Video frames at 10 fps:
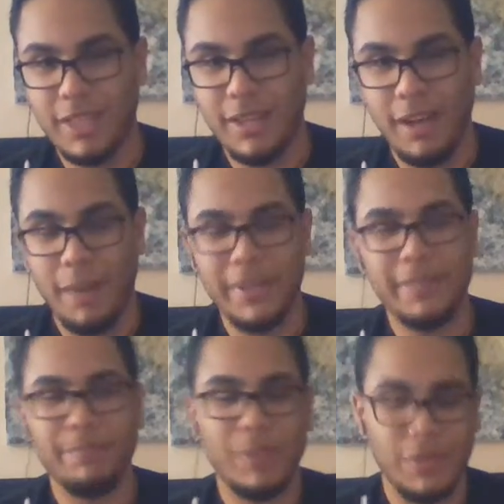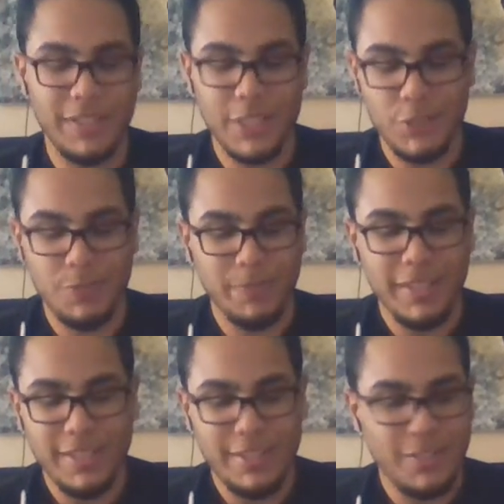comic during the issue.
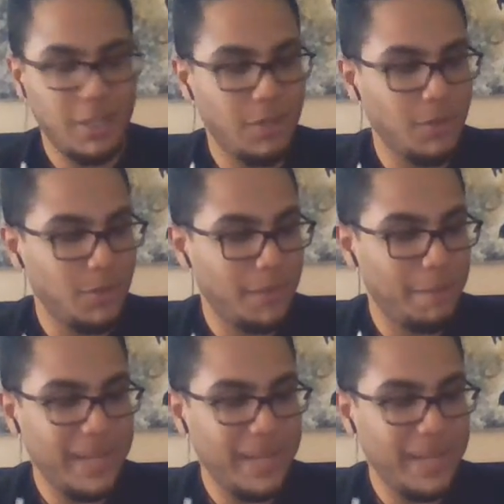So